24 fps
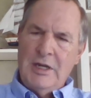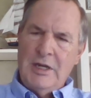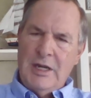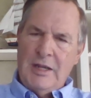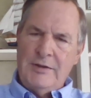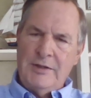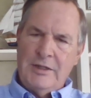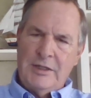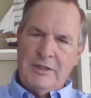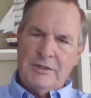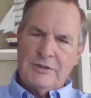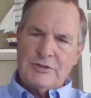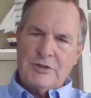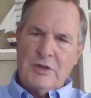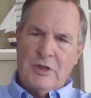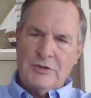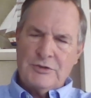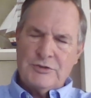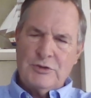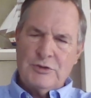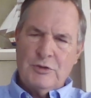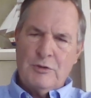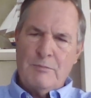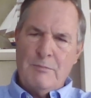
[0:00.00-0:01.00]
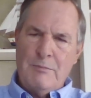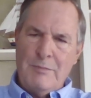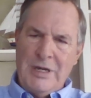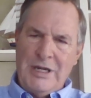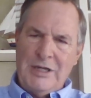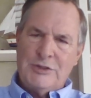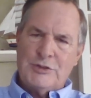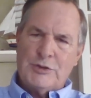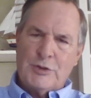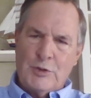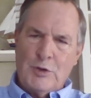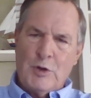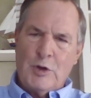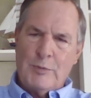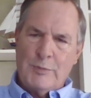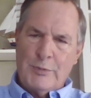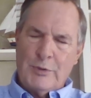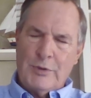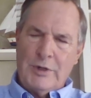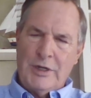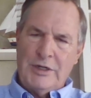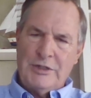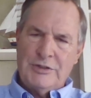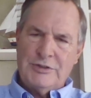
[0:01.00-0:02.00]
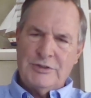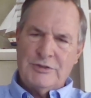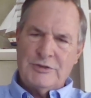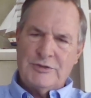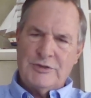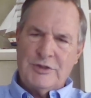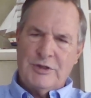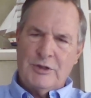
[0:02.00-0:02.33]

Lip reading: and then it's also major corporations